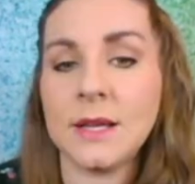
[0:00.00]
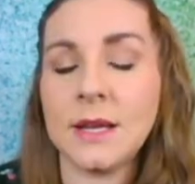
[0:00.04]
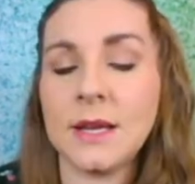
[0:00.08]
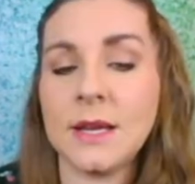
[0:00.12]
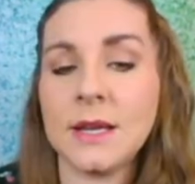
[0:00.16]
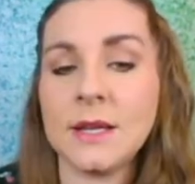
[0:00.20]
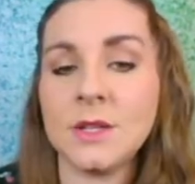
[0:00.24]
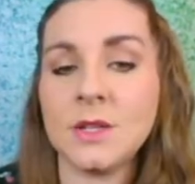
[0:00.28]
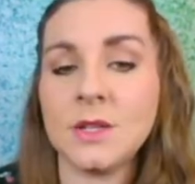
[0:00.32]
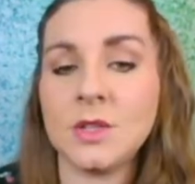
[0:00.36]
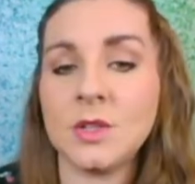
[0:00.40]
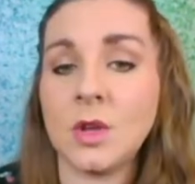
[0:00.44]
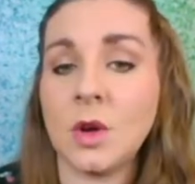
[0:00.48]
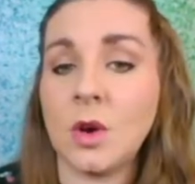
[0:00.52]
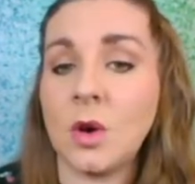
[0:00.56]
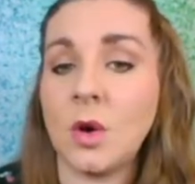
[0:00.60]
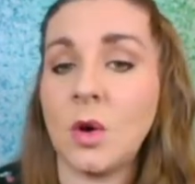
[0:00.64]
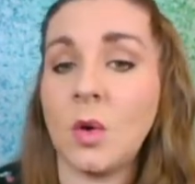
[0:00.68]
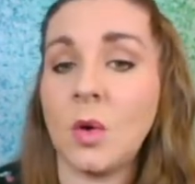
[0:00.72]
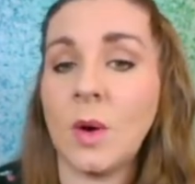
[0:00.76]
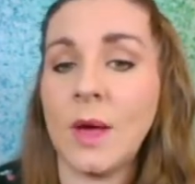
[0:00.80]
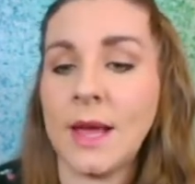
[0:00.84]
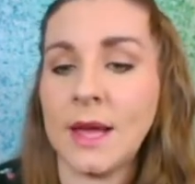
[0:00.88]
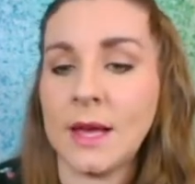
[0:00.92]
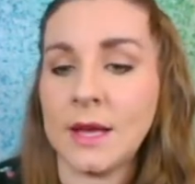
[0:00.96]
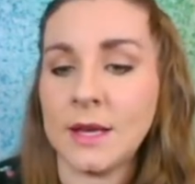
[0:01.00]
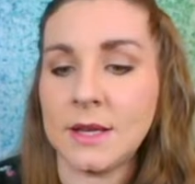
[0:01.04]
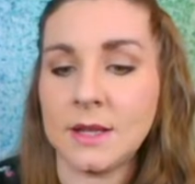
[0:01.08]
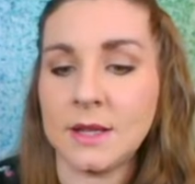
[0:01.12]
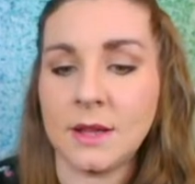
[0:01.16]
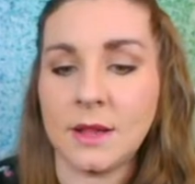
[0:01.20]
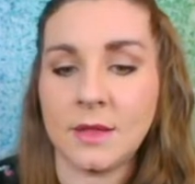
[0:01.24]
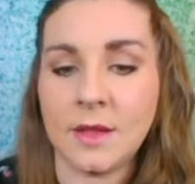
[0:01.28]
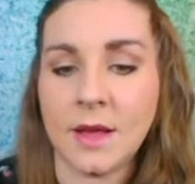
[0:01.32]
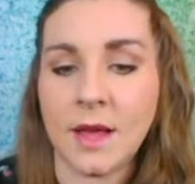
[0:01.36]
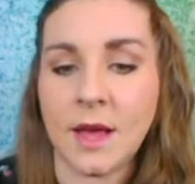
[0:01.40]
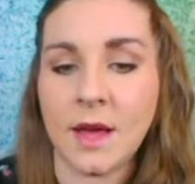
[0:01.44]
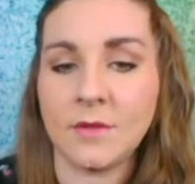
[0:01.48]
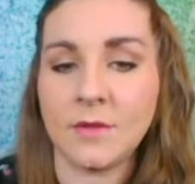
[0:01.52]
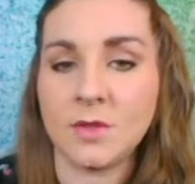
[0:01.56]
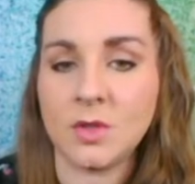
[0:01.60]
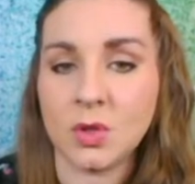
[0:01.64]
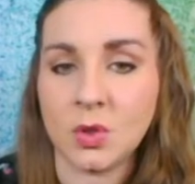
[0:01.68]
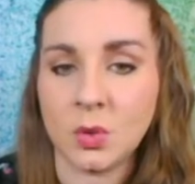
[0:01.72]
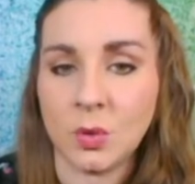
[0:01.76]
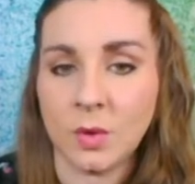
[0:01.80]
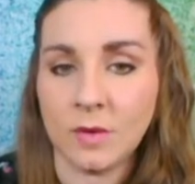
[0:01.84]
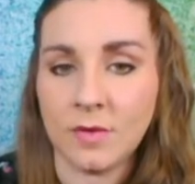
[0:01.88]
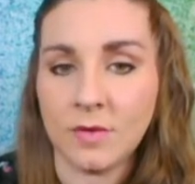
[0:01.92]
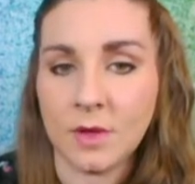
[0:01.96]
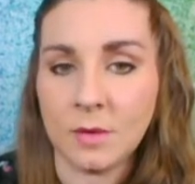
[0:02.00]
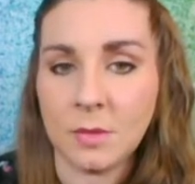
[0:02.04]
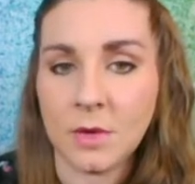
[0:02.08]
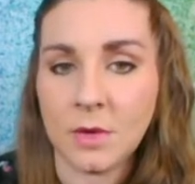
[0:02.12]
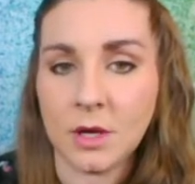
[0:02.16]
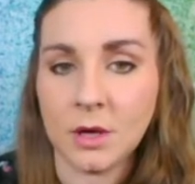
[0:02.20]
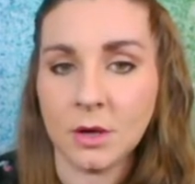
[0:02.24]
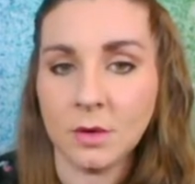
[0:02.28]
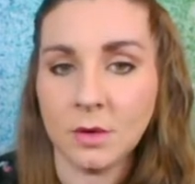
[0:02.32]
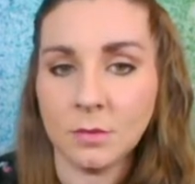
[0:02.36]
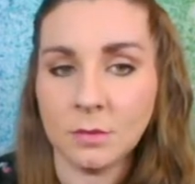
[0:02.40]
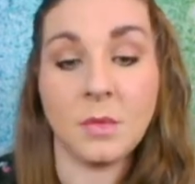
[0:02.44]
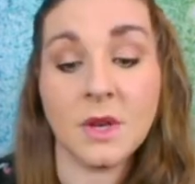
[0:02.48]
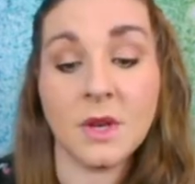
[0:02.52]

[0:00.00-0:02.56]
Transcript: It is so handy that they have two of them here,